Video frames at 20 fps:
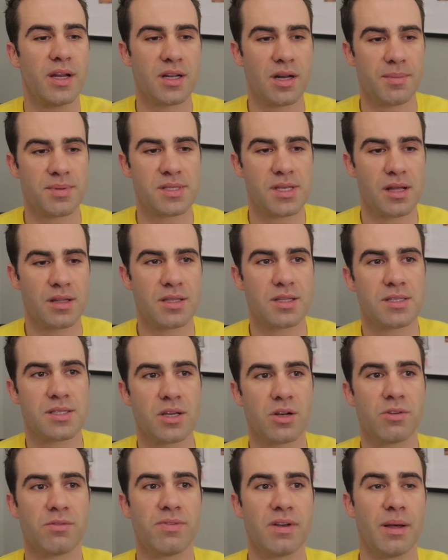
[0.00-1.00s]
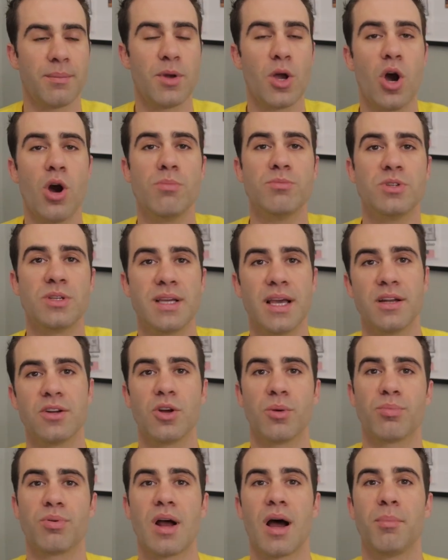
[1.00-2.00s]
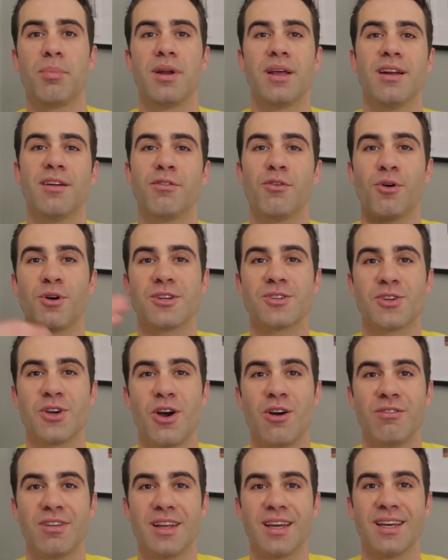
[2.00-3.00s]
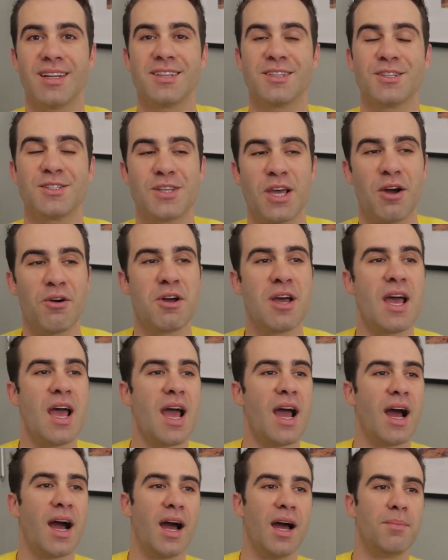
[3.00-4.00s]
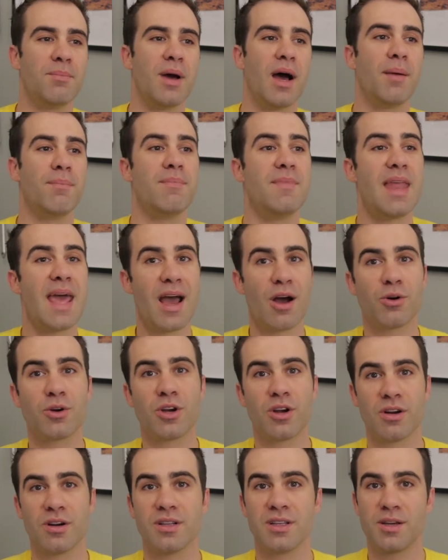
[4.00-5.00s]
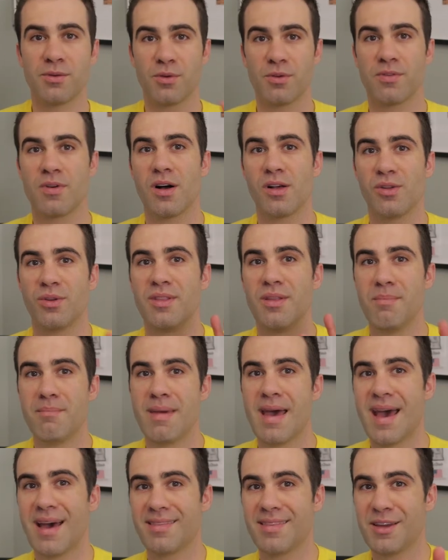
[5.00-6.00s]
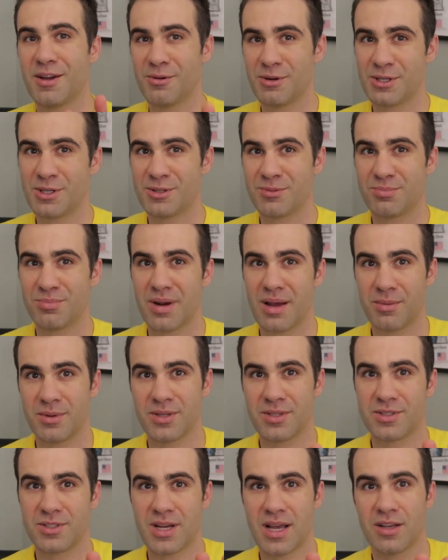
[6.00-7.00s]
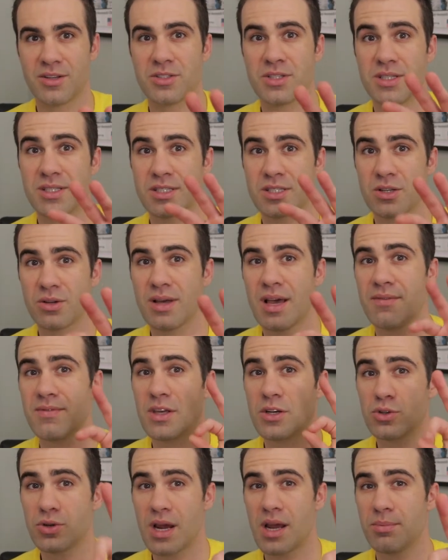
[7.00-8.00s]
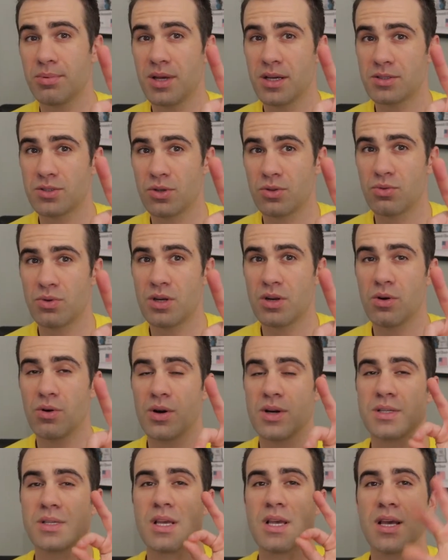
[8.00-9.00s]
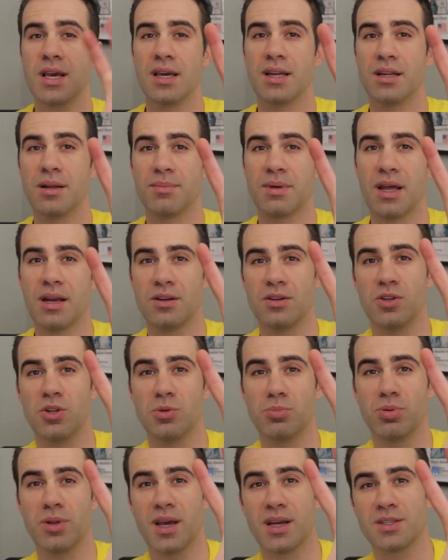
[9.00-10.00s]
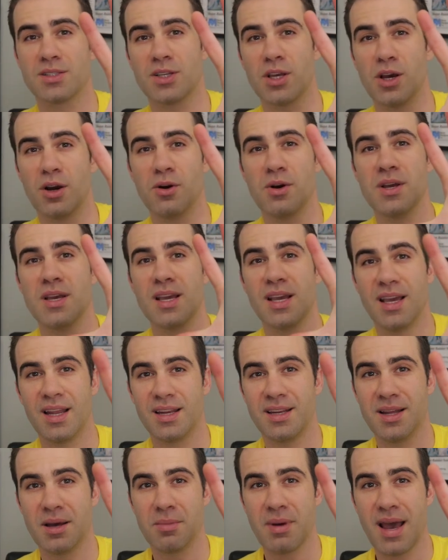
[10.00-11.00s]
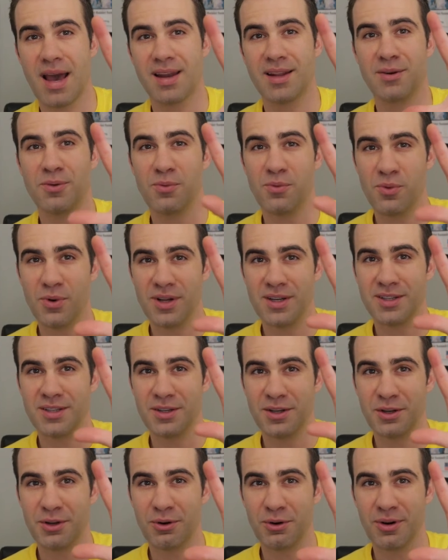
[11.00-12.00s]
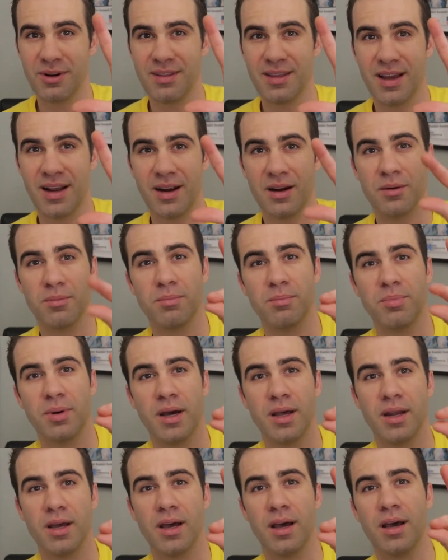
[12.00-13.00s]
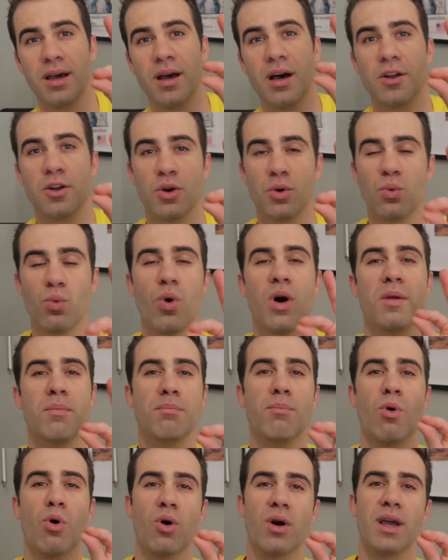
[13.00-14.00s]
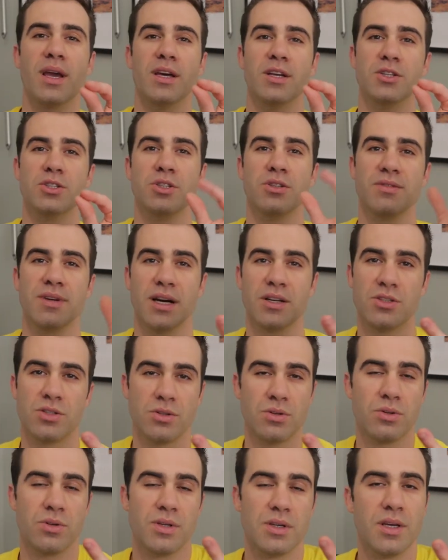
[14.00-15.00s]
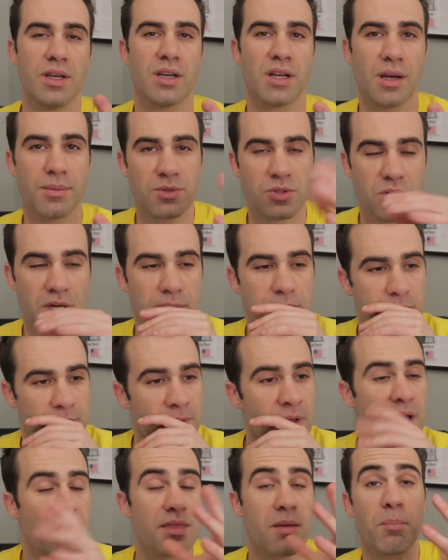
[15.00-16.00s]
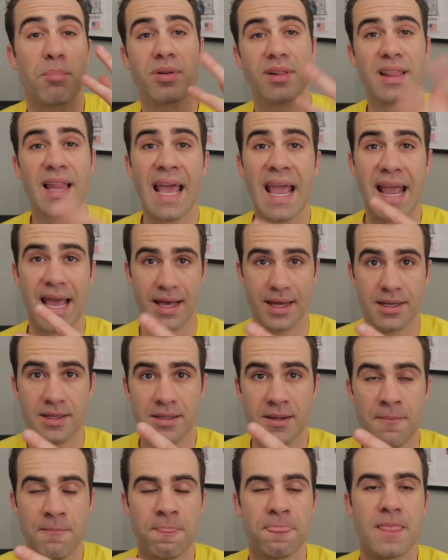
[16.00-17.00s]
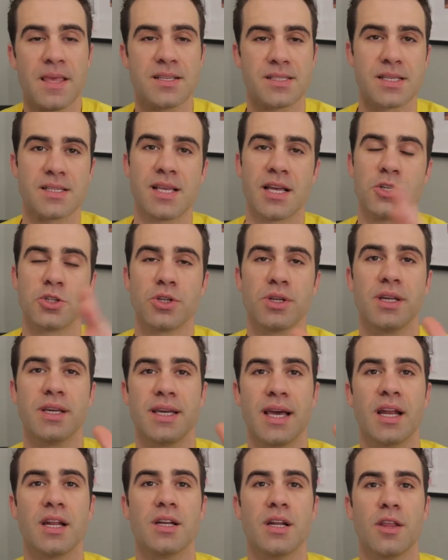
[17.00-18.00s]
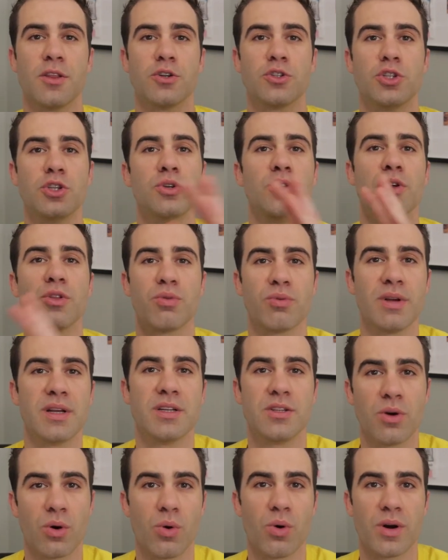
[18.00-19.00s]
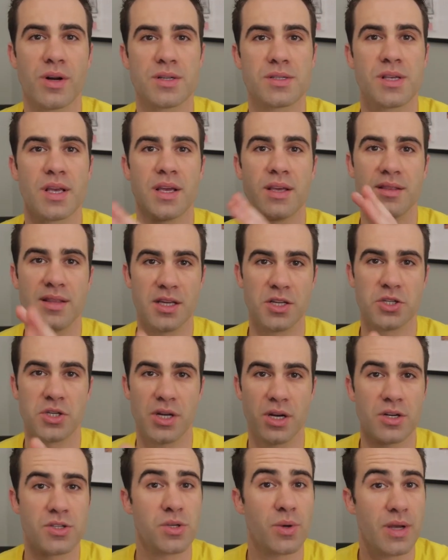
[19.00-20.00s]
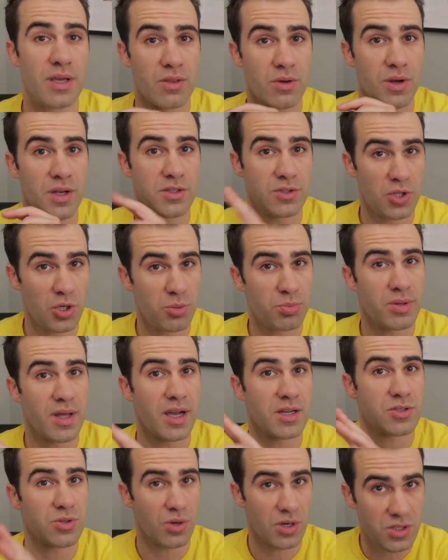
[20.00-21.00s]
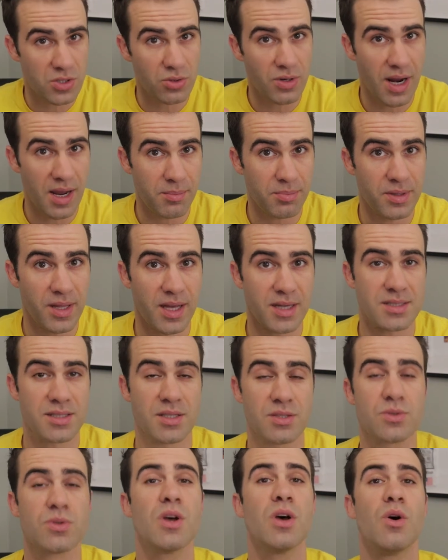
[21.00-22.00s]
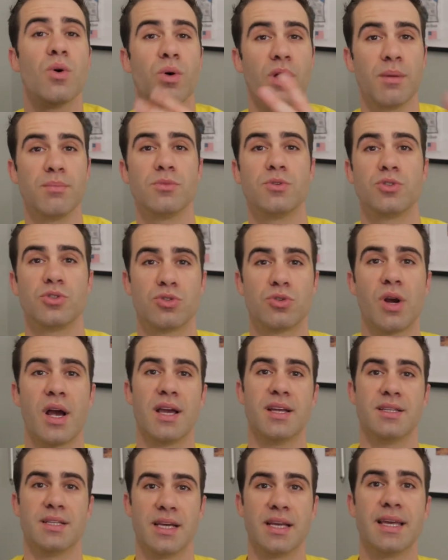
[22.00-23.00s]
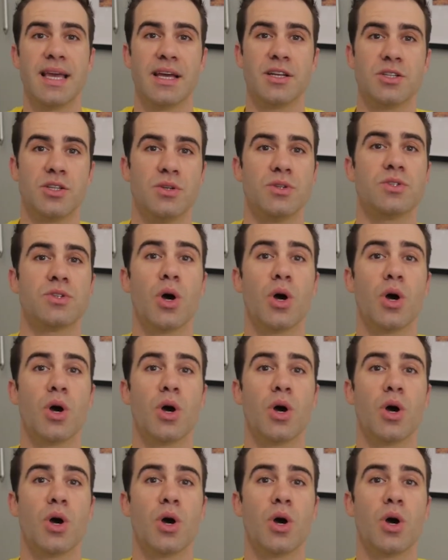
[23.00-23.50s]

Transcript: I ended up selling the single family home to get into a property, and of course, COVID hit. So I'm, I'm now currently, if we're following the math here, which is probably challenging, still have that triplex, the three doors, ended up getting duplex, so ended up adding one door there. But uh, under one mortgage, you've got two income streams. The plan is essentially to get another two to three doors this year, so either a duplex or a triplex is what I'm trying to get to.